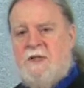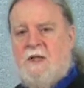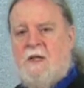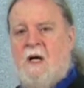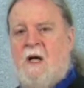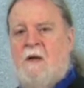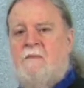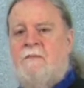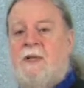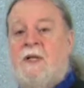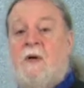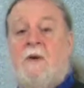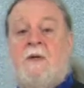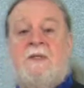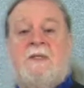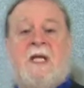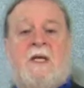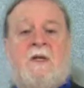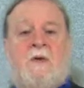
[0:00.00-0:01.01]
to come
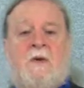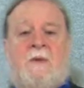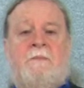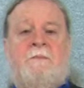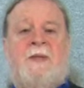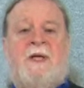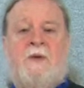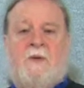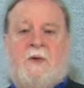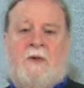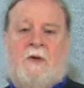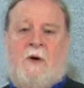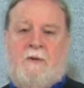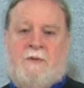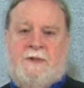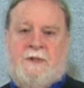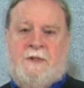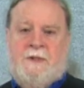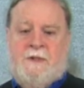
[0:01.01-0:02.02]
because they couldn't be good
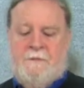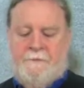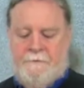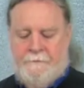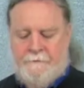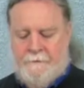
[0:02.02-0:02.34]
hosts.